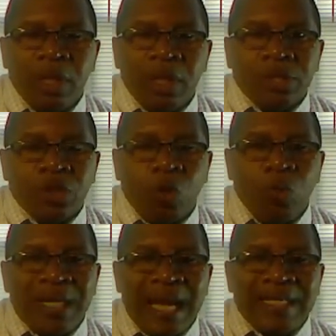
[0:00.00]
So
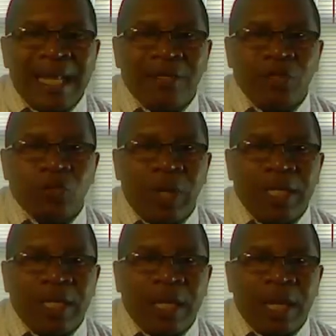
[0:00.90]
we got down to
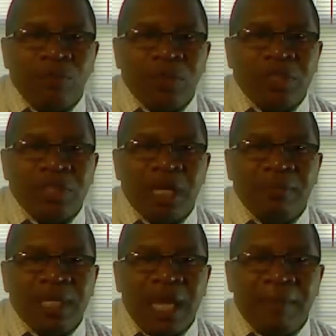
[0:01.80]
training, and when
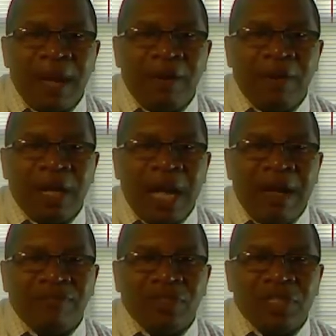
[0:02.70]
Tim came out, I
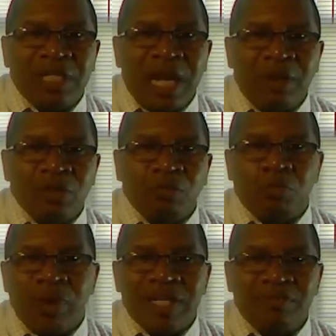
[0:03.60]
have to say that I was
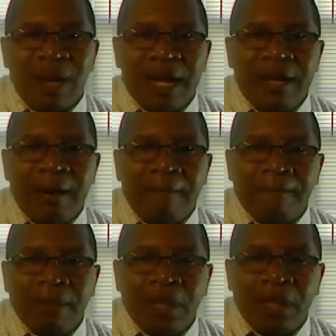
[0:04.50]
impressed by him.
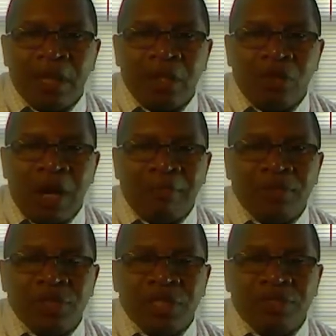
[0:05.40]
You know, I'm
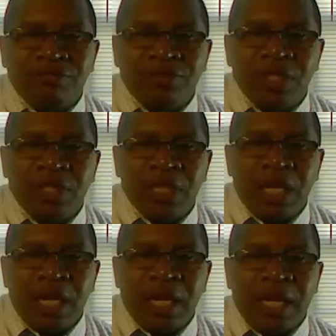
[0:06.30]
6 feet
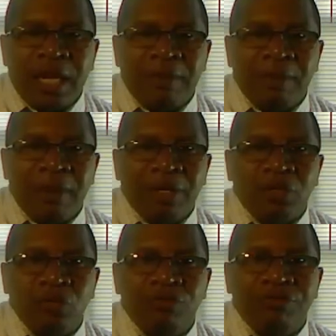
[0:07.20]
and I'm
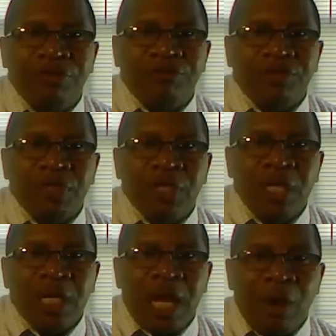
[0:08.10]
about 250.
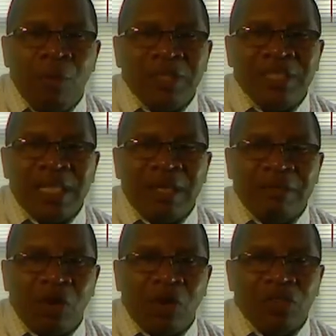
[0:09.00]
I wasn't that
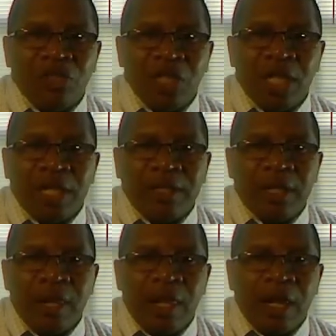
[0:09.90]
large then,
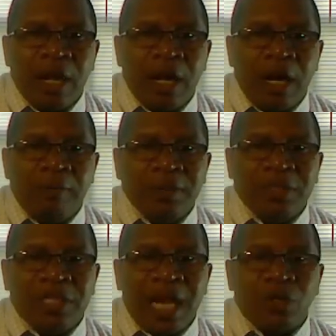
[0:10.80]
but
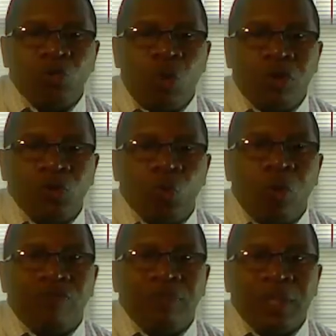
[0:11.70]
this guy
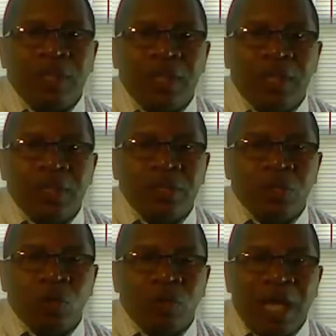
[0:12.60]
dwarfed me.
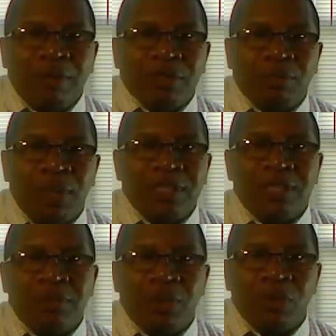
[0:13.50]
So that was a plus
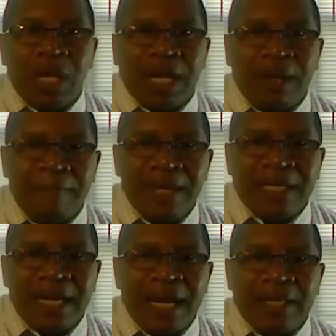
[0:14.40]
to me. Okay, I got a
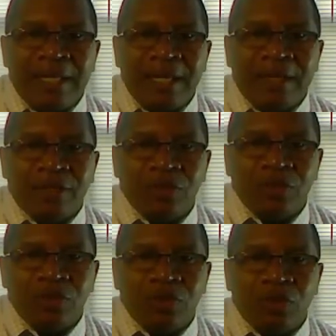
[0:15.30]
big guy there. You
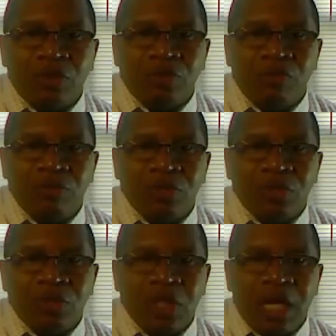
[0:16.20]
know, I won't
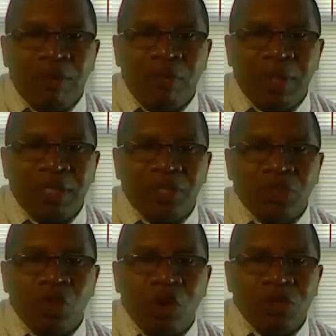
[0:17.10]
be able to
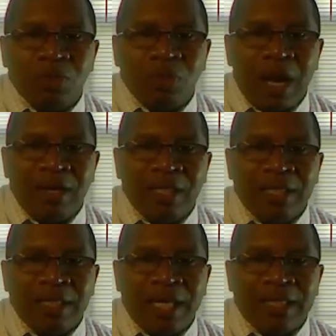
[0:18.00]
just toss him around or
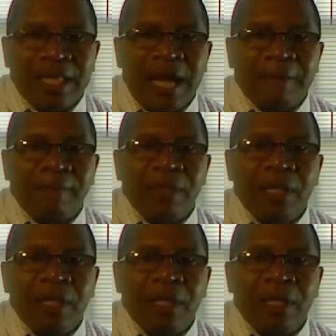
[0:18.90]
anything like that.